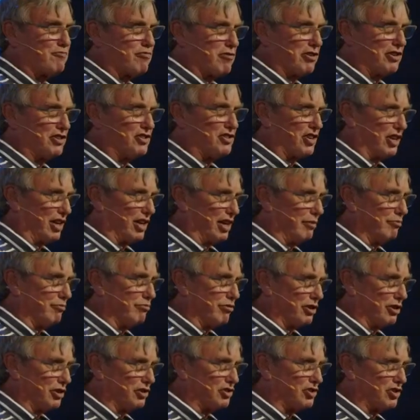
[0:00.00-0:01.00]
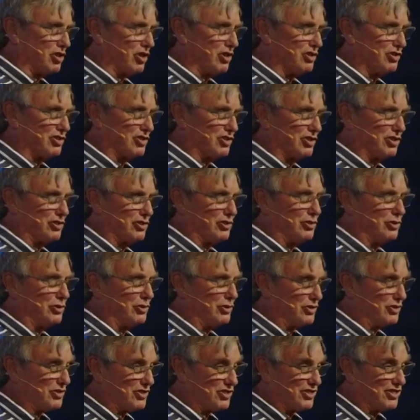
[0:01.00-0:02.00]
preaching in British concert
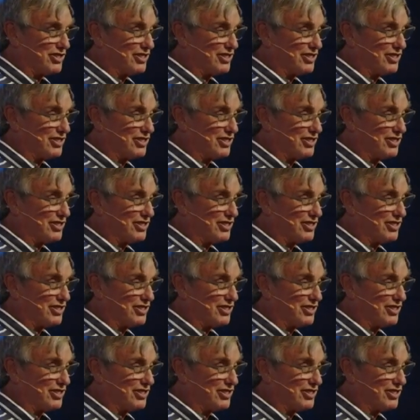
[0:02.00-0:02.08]
halls.